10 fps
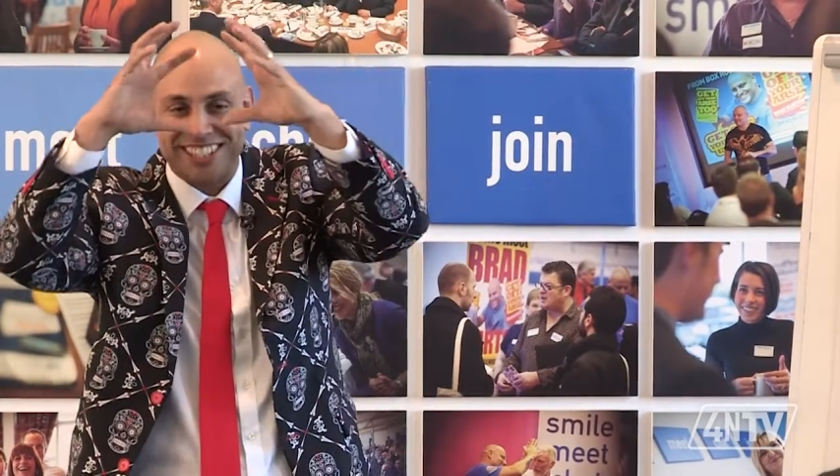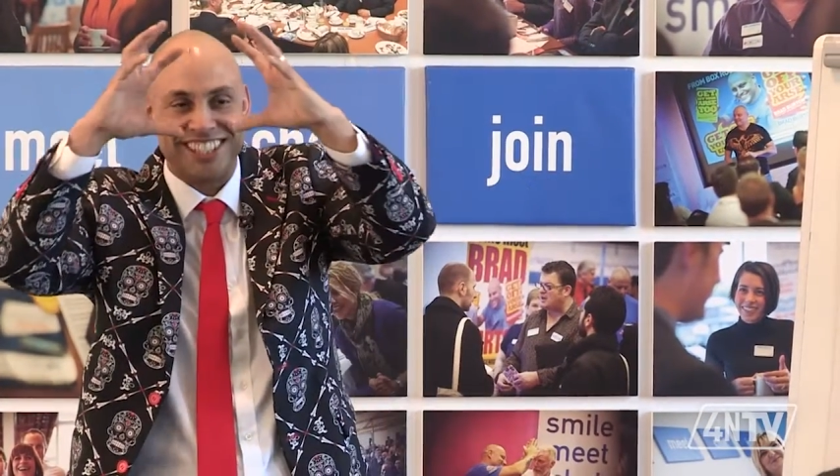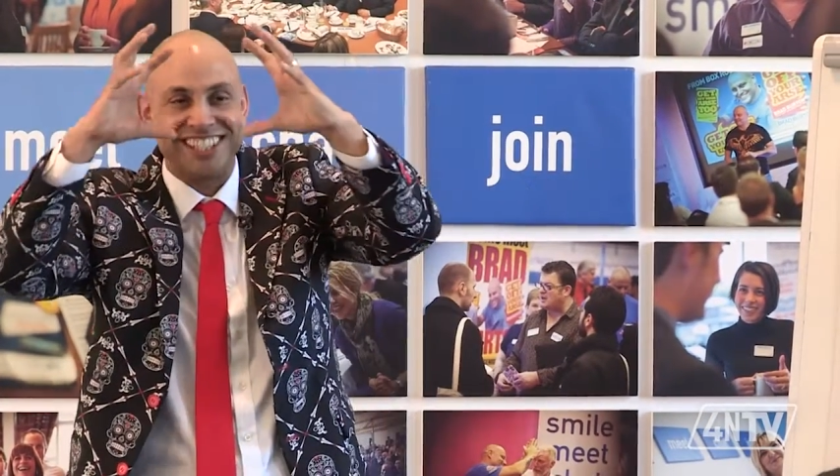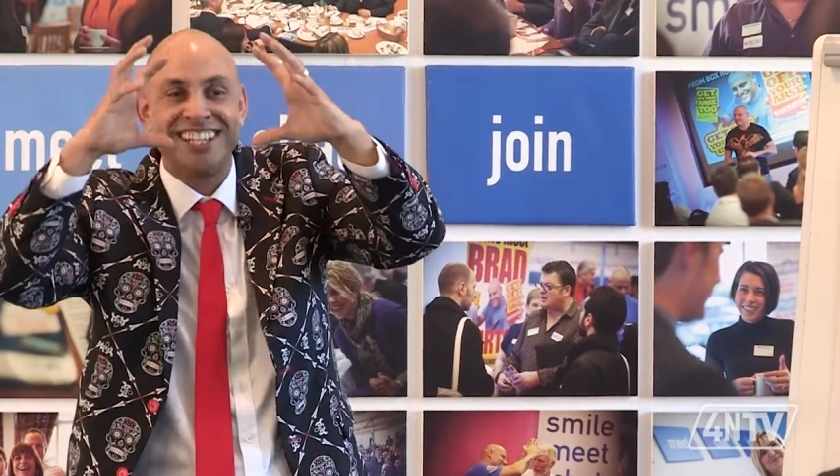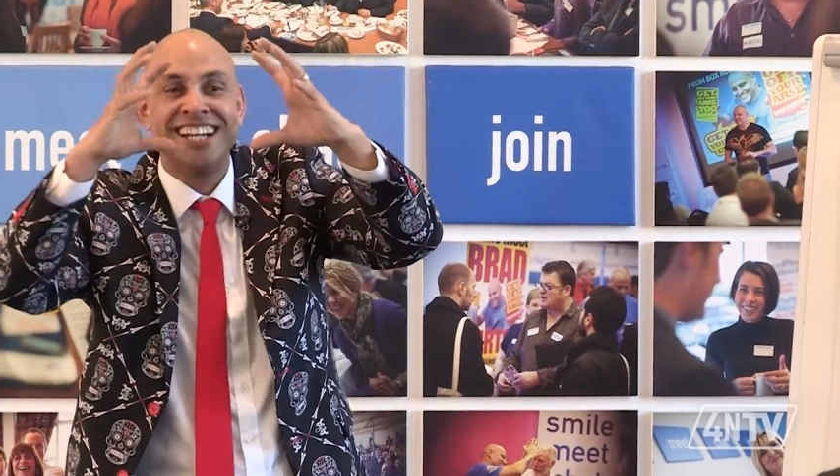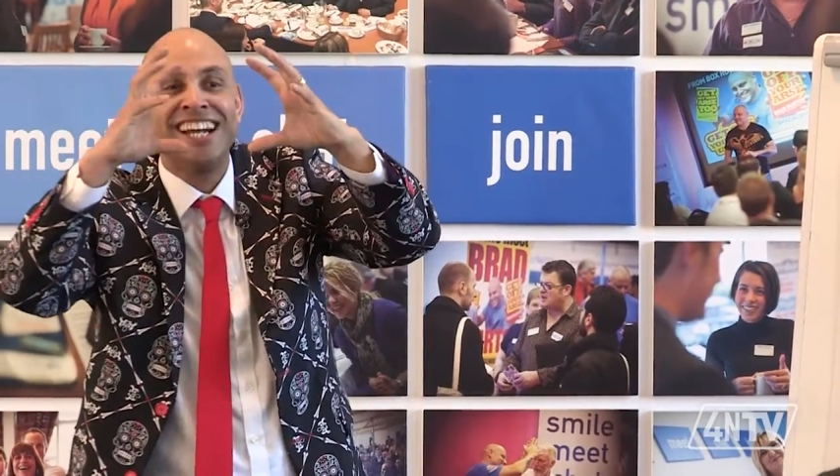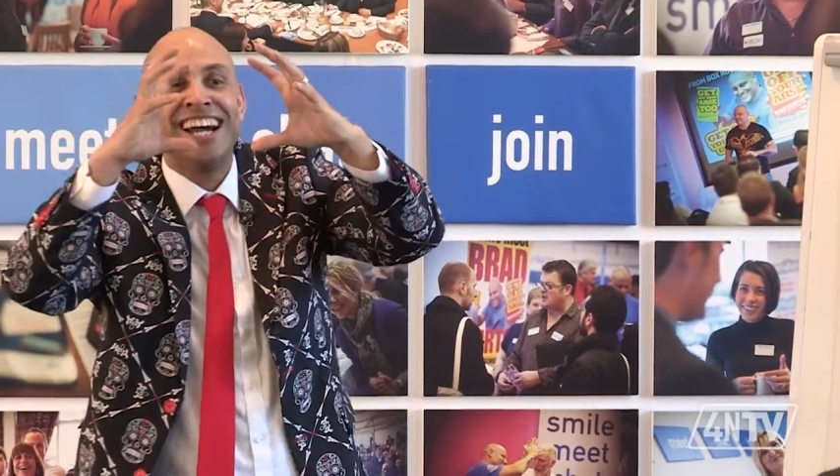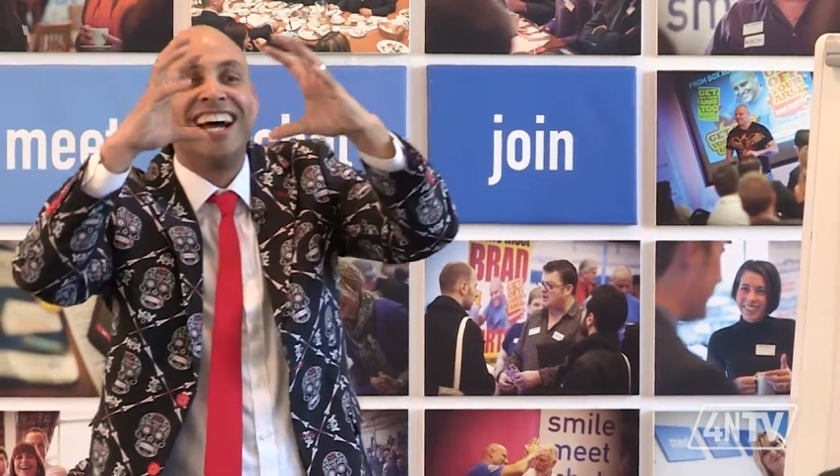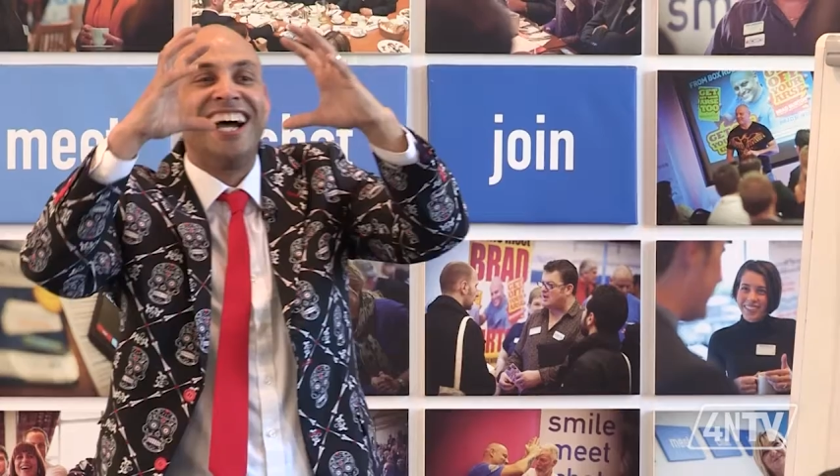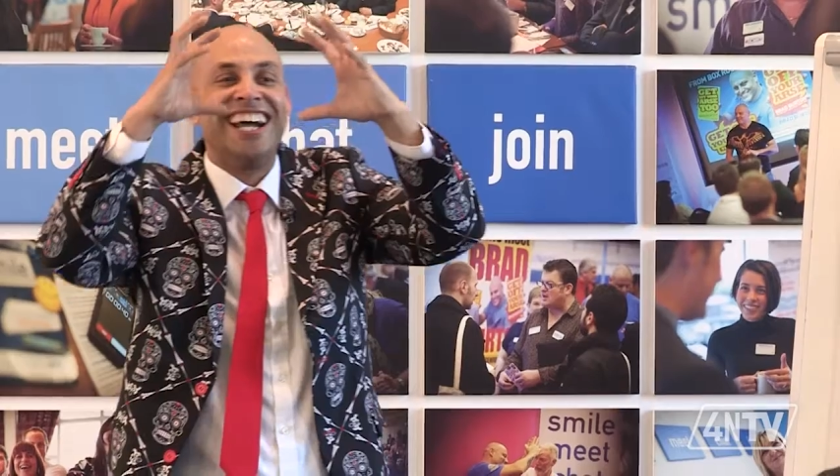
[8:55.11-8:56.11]

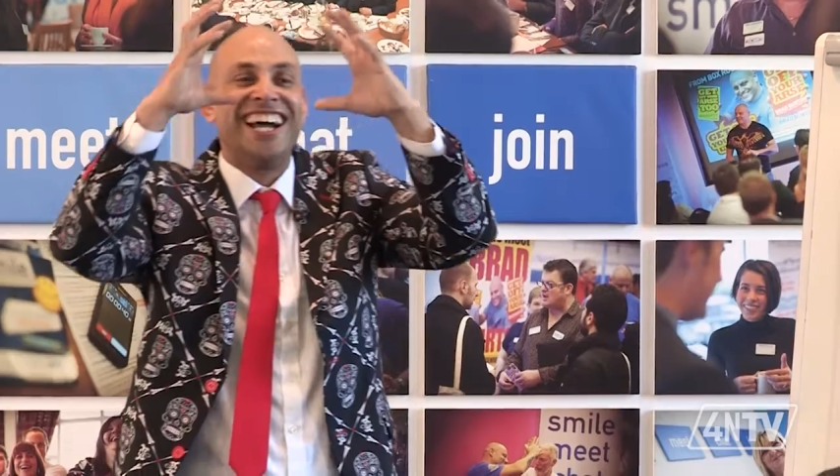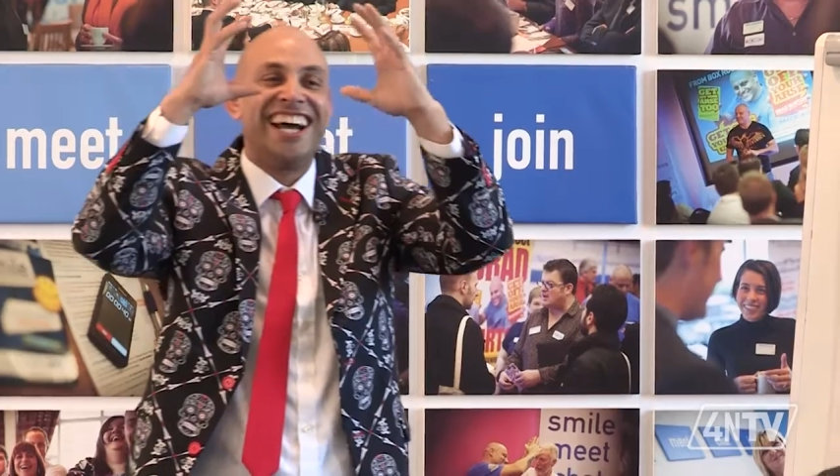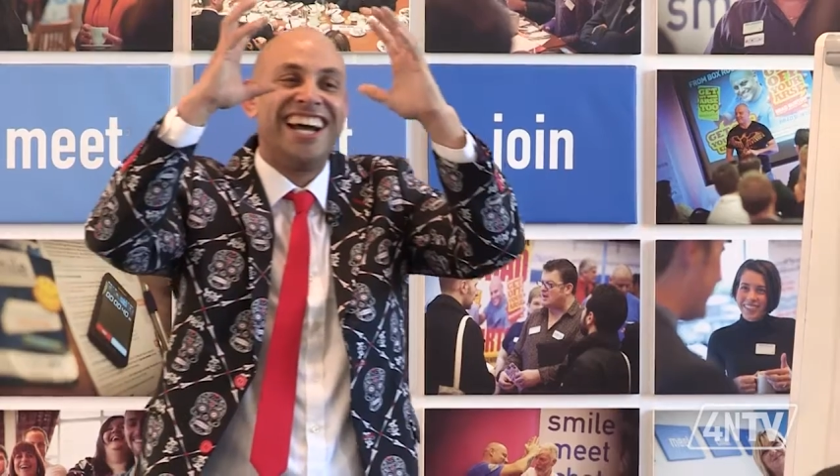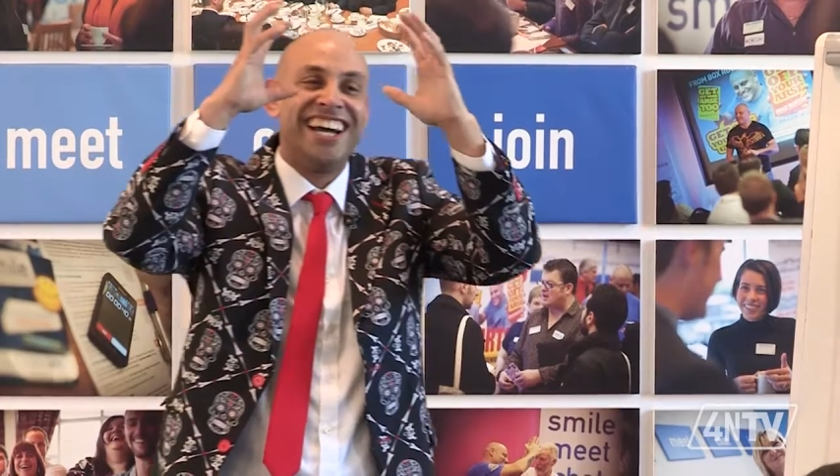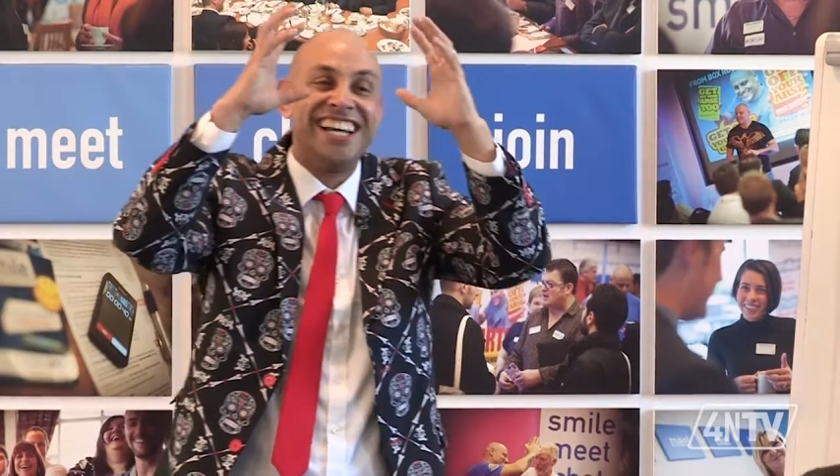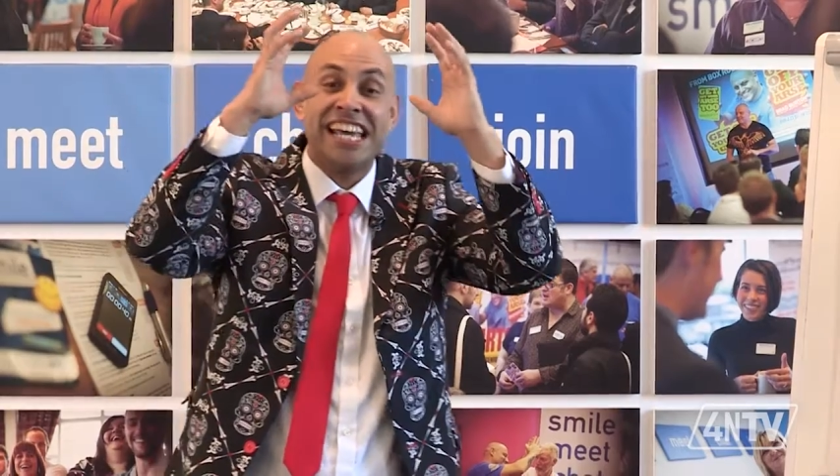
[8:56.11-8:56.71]
could.